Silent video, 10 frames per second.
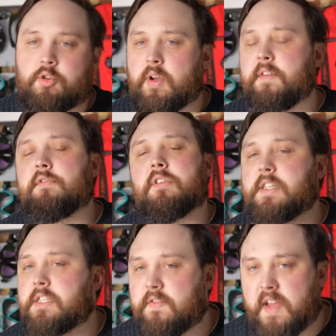to a
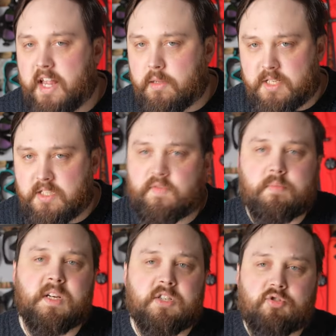variety of ailments
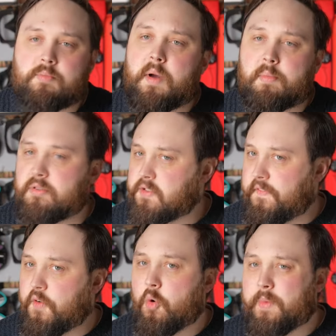from nitrogen bubbles
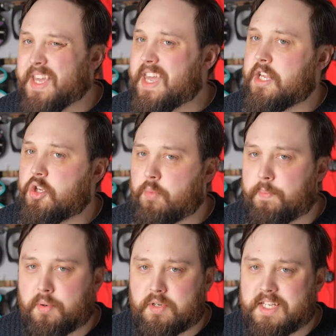forming in your
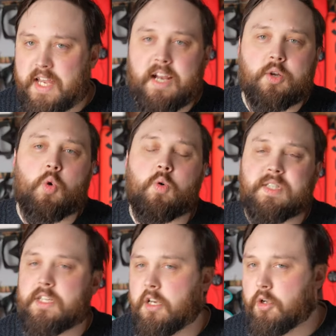body and
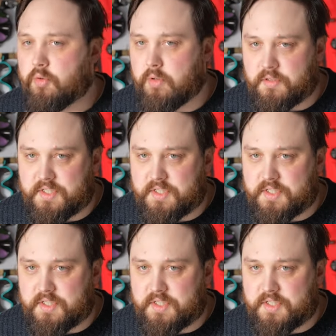causing local